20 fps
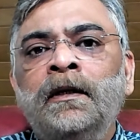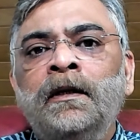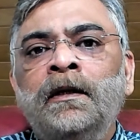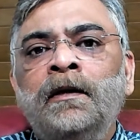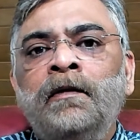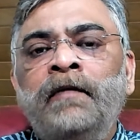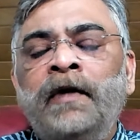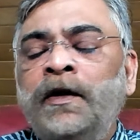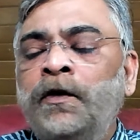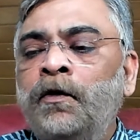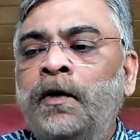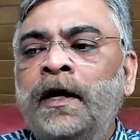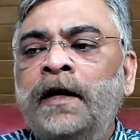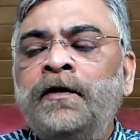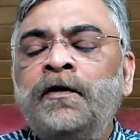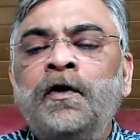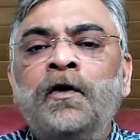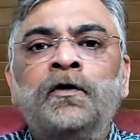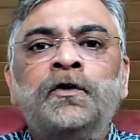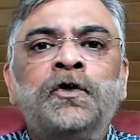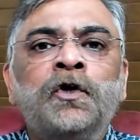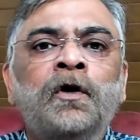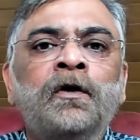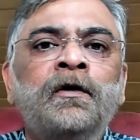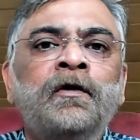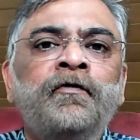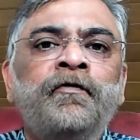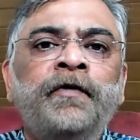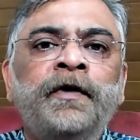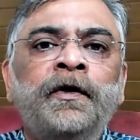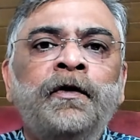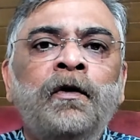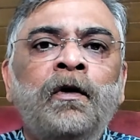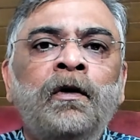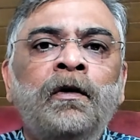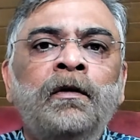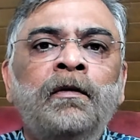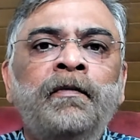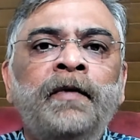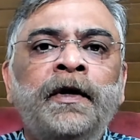when you get your geography
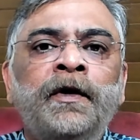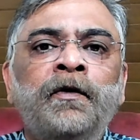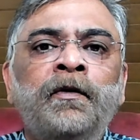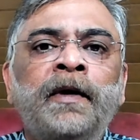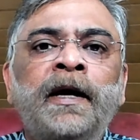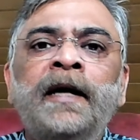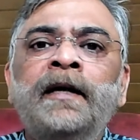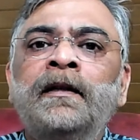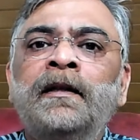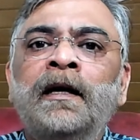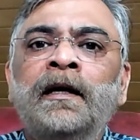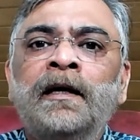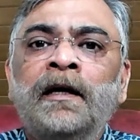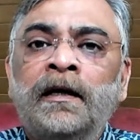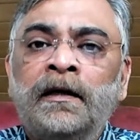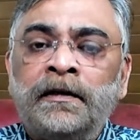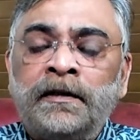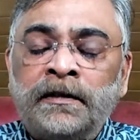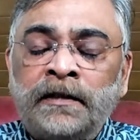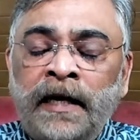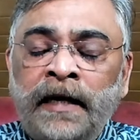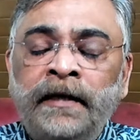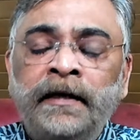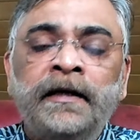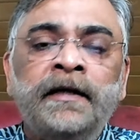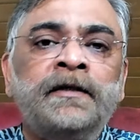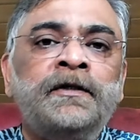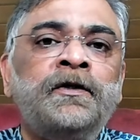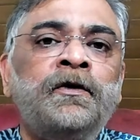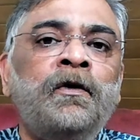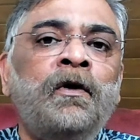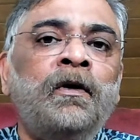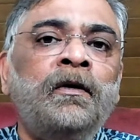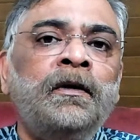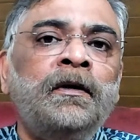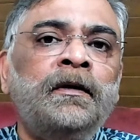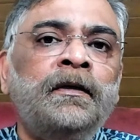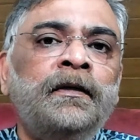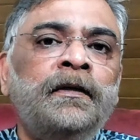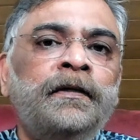wrong, when you get the scientists wrong.
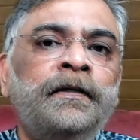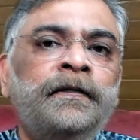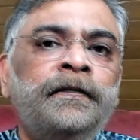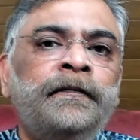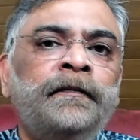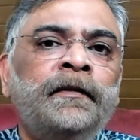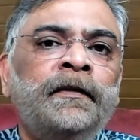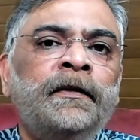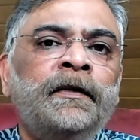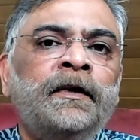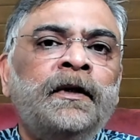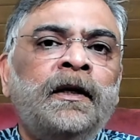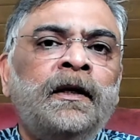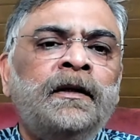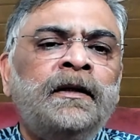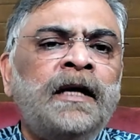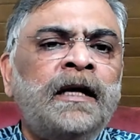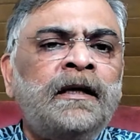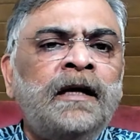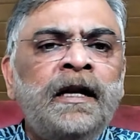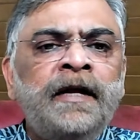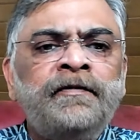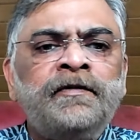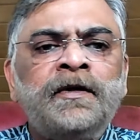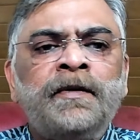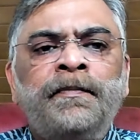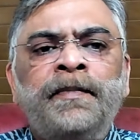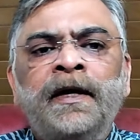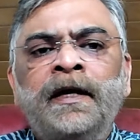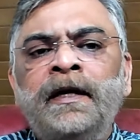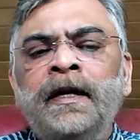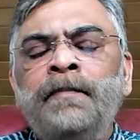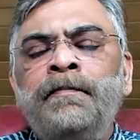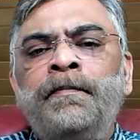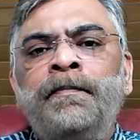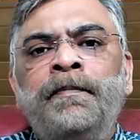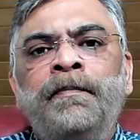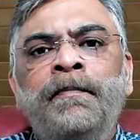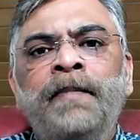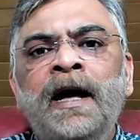That leaves a pretty
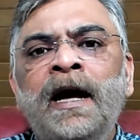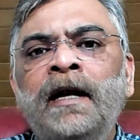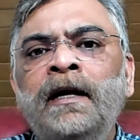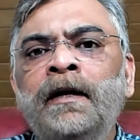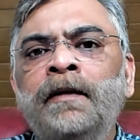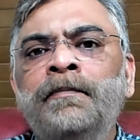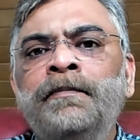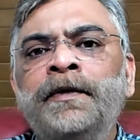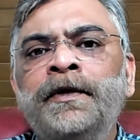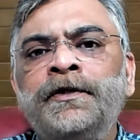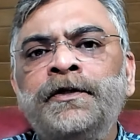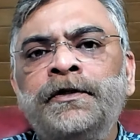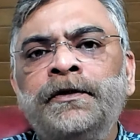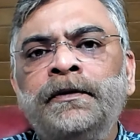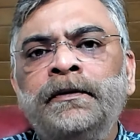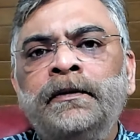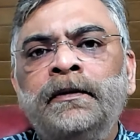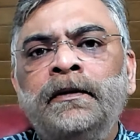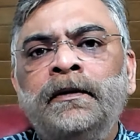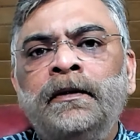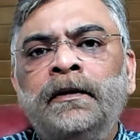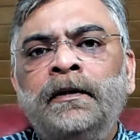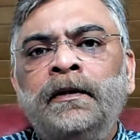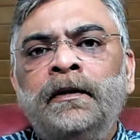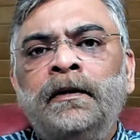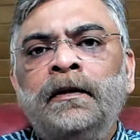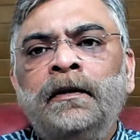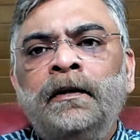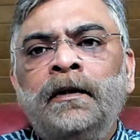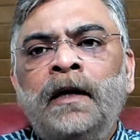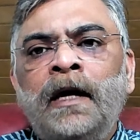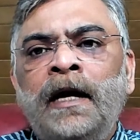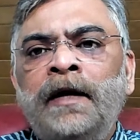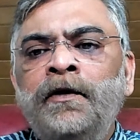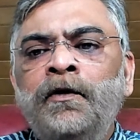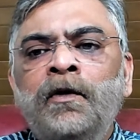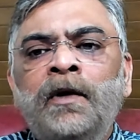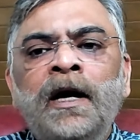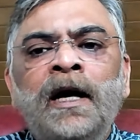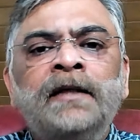bad impression. And
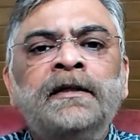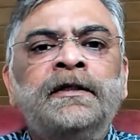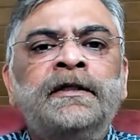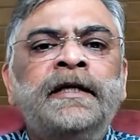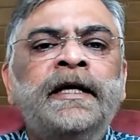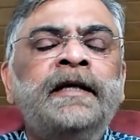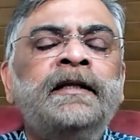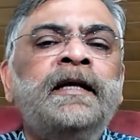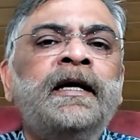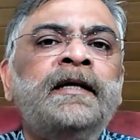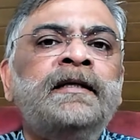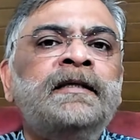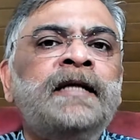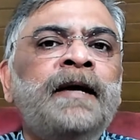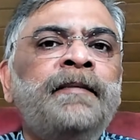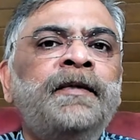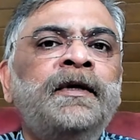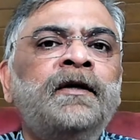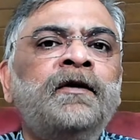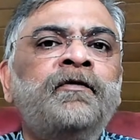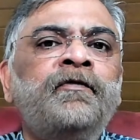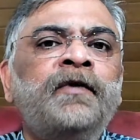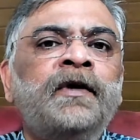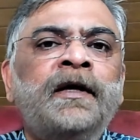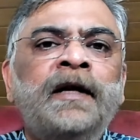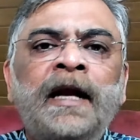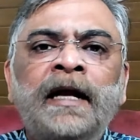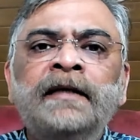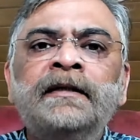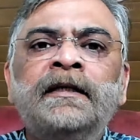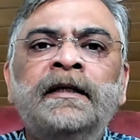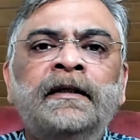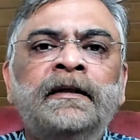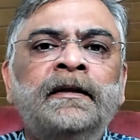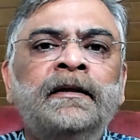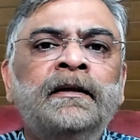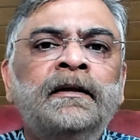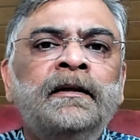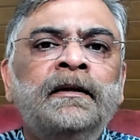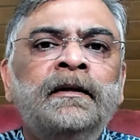you can't take the examiner for granted
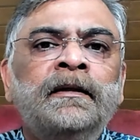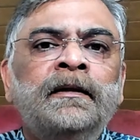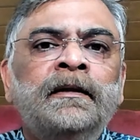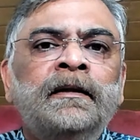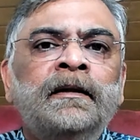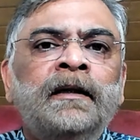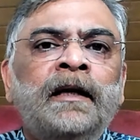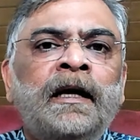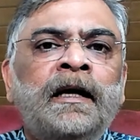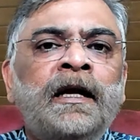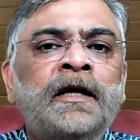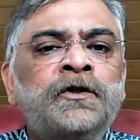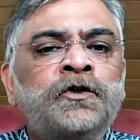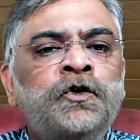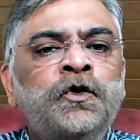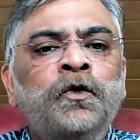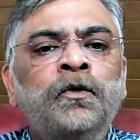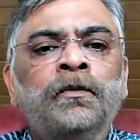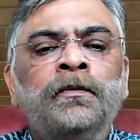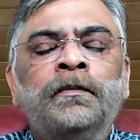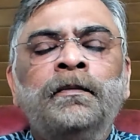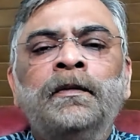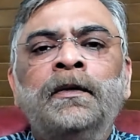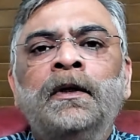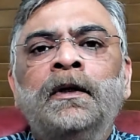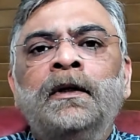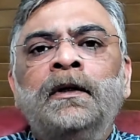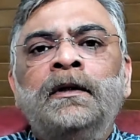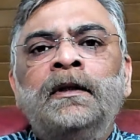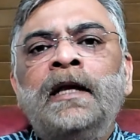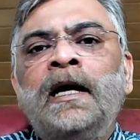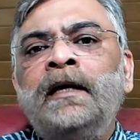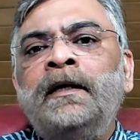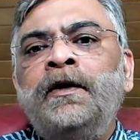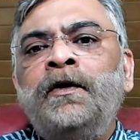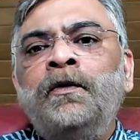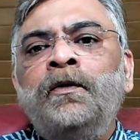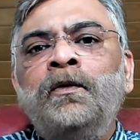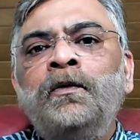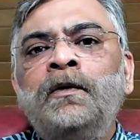and assume that
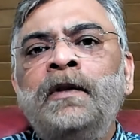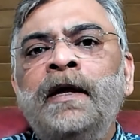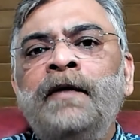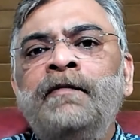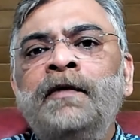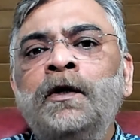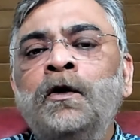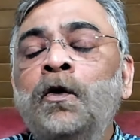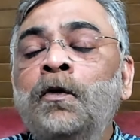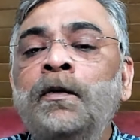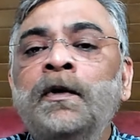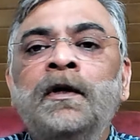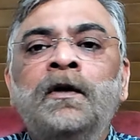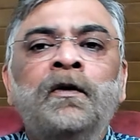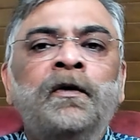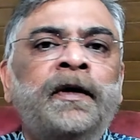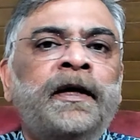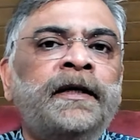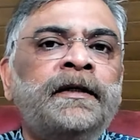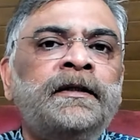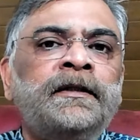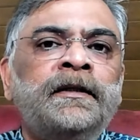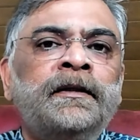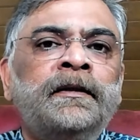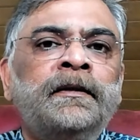they will overlook it.